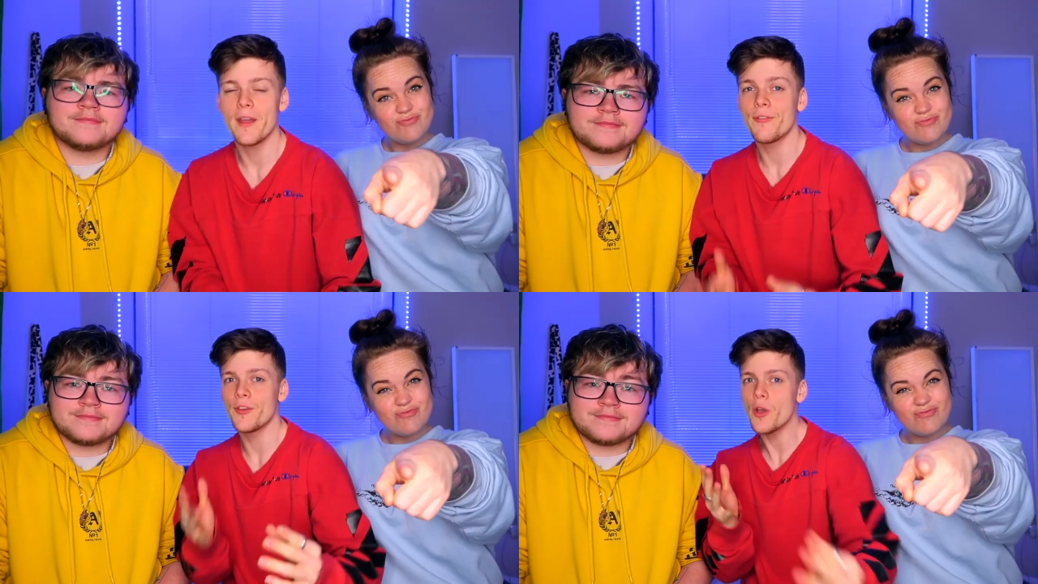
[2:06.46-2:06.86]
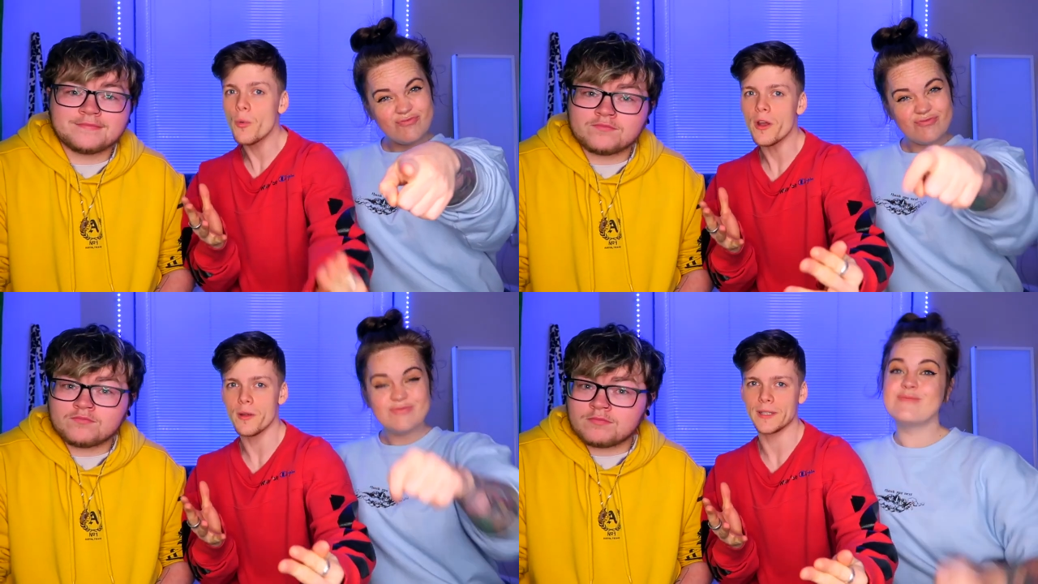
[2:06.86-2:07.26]
Speaker 1: If you
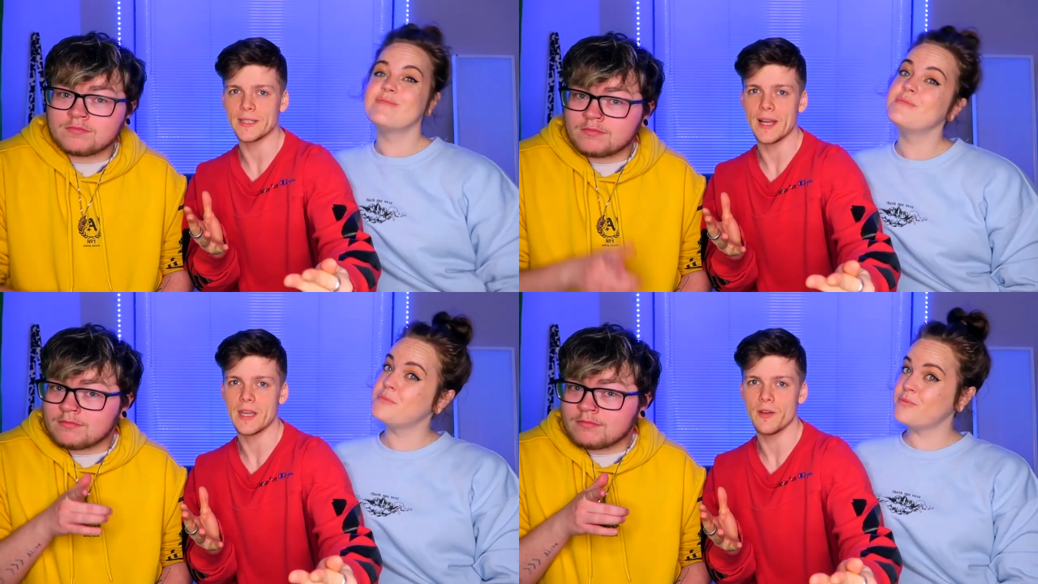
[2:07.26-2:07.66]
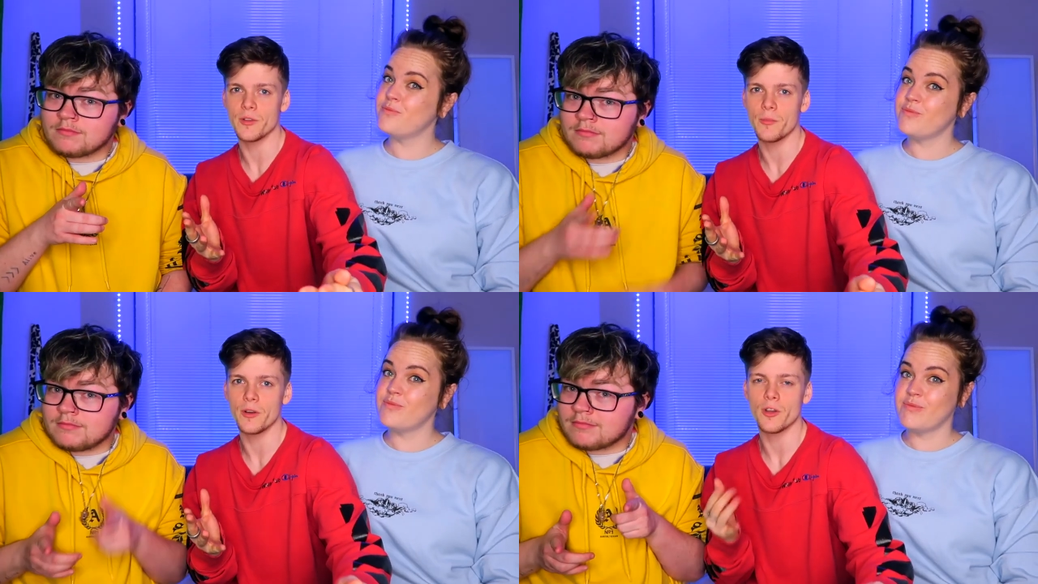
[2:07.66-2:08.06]
want to be Zaggy of
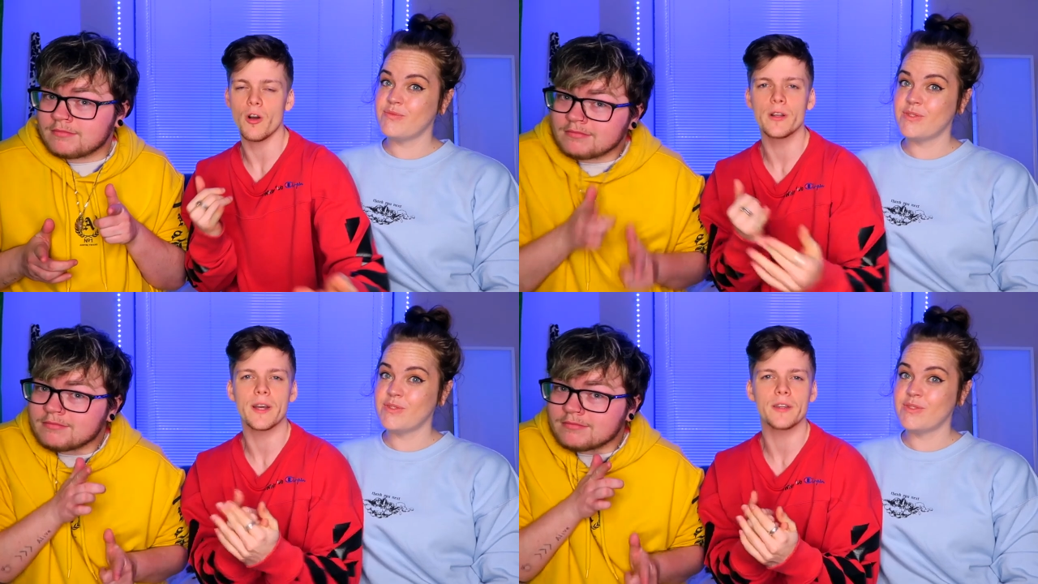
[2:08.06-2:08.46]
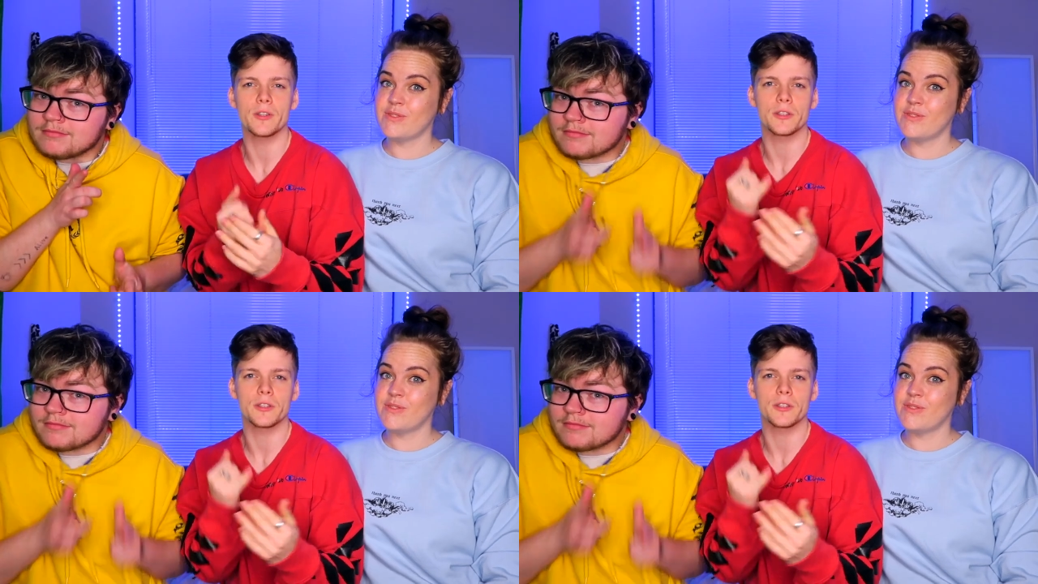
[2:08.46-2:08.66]
the Month, all you gotta